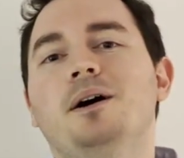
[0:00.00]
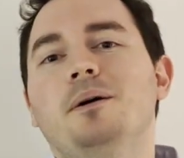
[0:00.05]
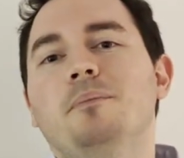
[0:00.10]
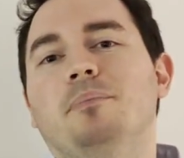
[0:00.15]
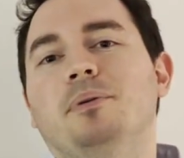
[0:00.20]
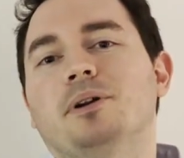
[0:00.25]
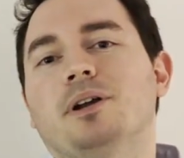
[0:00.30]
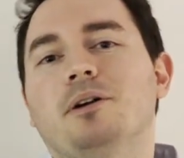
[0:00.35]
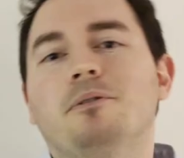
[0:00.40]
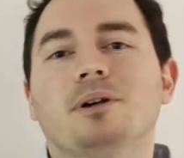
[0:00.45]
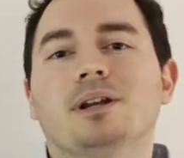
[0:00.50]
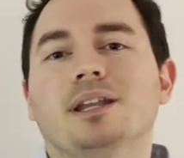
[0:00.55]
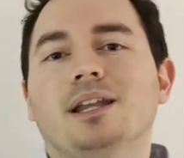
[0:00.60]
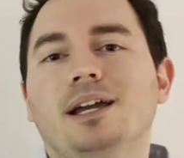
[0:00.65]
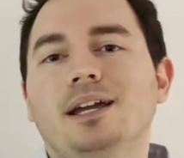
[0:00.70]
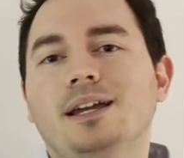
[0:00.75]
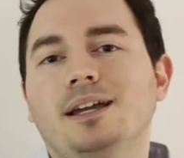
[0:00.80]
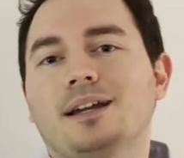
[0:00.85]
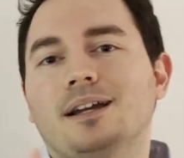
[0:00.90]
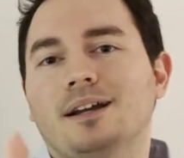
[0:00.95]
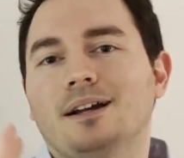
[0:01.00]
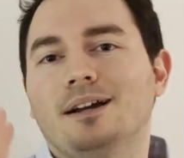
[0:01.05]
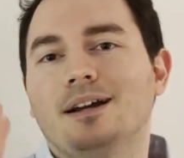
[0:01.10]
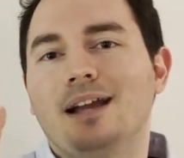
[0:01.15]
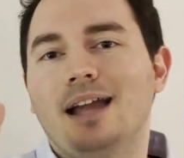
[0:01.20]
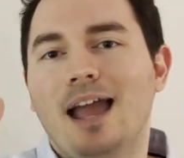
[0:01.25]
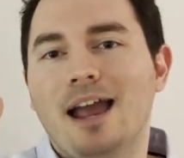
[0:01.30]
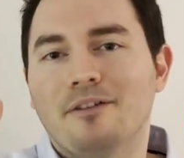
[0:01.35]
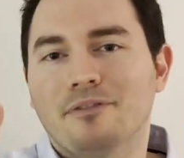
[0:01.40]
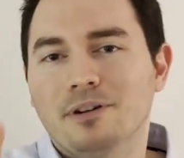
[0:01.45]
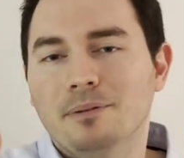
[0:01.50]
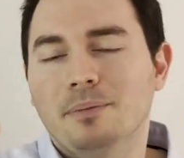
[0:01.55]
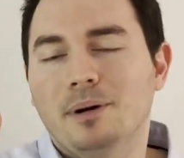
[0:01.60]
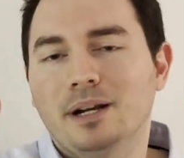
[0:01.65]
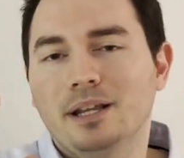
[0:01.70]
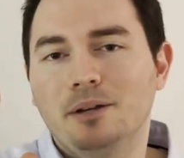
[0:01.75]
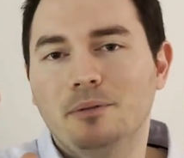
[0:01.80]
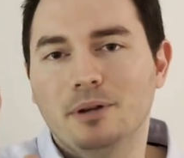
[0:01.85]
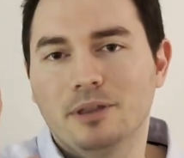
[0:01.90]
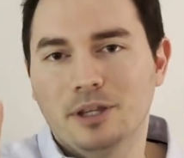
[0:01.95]
but I would like
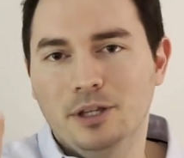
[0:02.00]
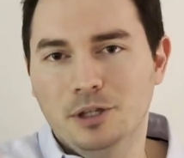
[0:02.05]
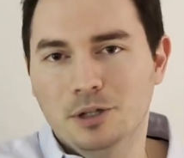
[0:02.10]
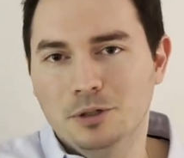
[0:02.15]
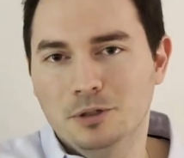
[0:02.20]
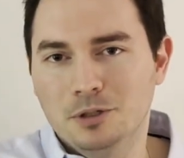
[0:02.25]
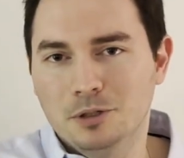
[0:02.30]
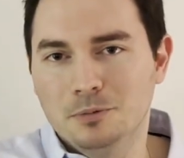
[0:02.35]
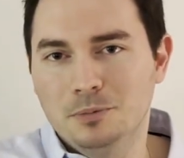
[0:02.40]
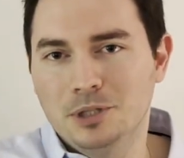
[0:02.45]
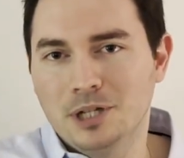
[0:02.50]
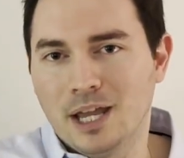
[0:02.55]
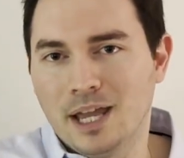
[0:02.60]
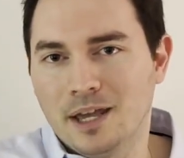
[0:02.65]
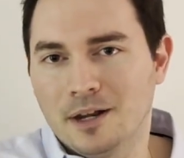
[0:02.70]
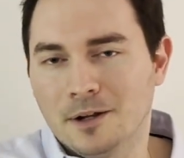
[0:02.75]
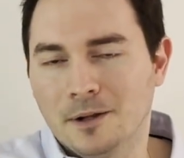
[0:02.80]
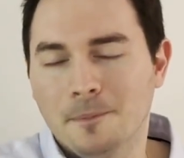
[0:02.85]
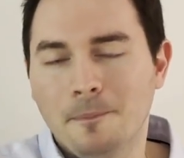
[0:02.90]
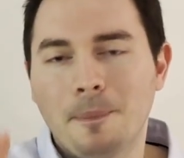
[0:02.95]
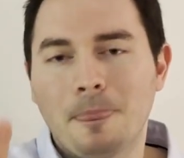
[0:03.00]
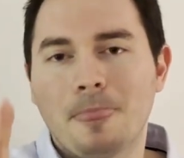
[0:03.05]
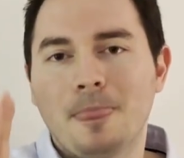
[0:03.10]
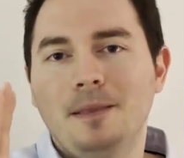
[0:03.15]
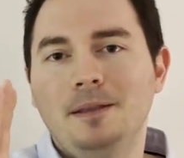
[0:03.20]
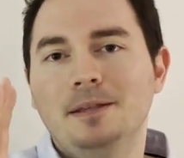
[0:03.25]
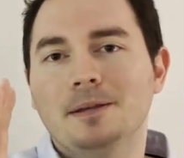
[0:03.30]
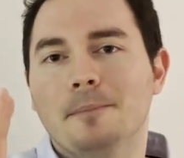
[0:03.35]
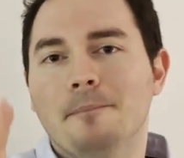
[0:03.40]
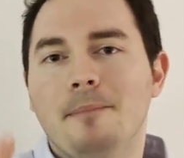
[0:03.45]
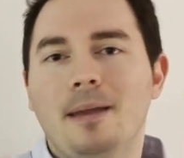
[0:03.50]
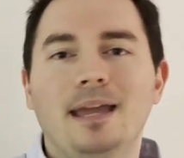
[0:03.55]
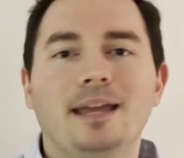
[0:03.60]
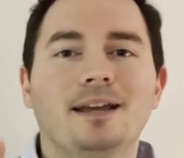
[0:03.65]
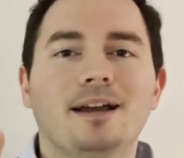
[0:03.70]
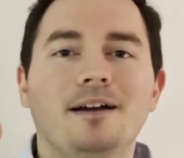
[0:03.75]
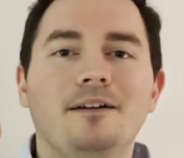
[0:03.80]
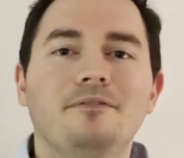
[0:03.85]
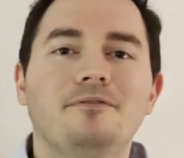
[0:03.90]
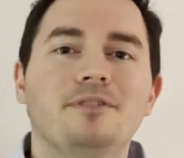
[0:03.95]
everybody with a YouTube channel to make
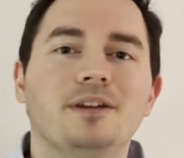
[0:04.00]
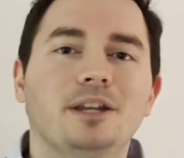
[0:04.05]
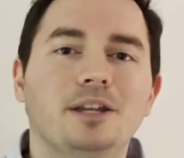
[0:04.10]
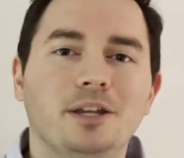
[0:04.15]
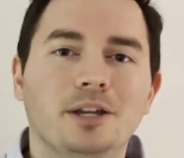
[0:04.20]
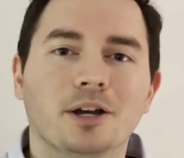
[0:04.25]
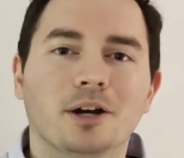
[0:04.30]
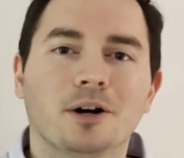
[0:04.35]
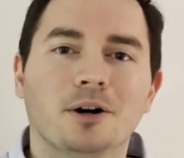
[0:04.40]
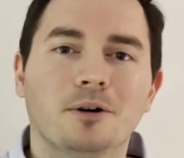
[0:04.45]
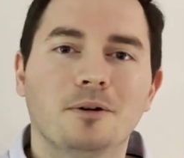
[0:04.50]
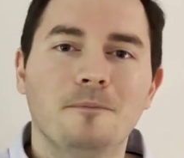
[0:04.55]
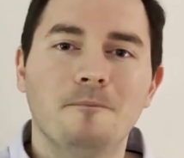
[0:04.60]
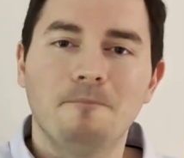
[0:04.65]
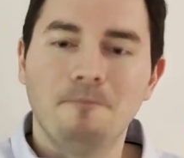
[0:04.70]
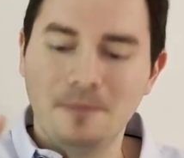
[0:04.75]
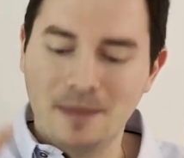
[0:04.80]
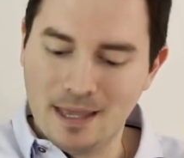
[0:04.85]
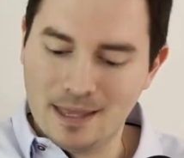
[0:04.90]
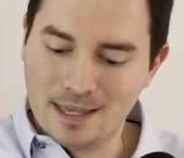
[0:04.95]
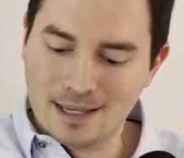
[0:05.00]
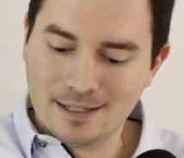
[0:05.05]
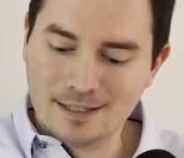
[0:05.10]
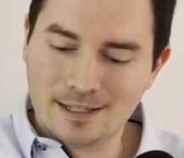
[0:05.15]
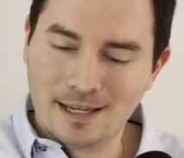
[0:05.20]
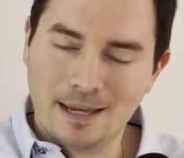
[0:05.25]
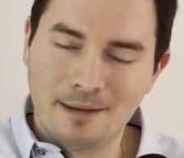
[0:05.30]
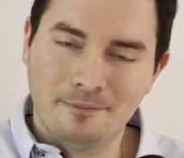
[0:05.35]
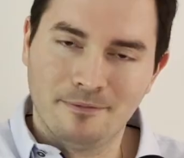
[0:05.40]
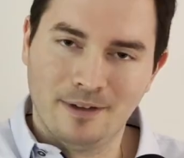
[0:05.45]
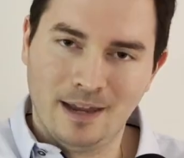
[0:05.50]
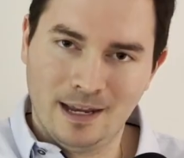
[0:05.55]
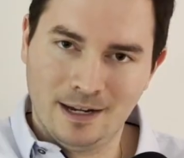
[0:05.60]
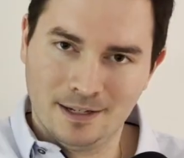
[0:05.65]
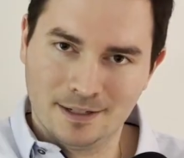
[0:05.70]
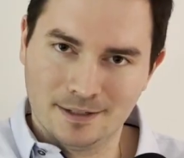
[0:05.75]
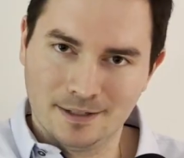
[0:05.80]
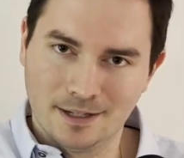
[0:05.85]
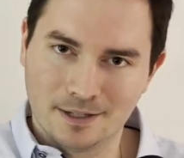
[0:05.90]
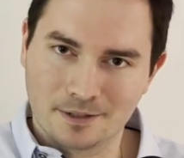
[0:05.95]
a video in the same vein
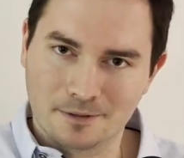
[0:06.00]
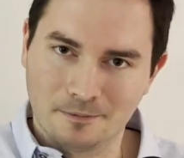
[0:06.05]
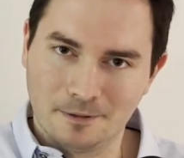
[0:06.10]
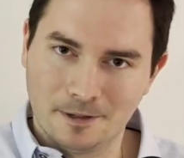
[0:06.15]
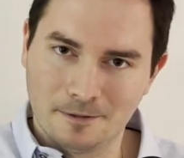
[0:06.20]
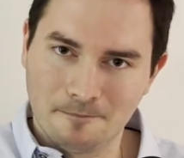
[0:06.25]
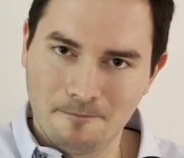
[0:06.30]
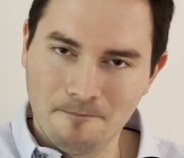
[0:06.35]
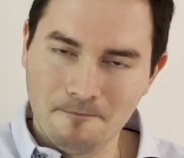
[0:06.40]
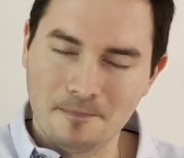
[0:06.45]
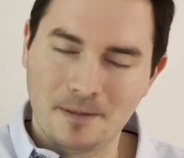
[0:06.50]
as this one.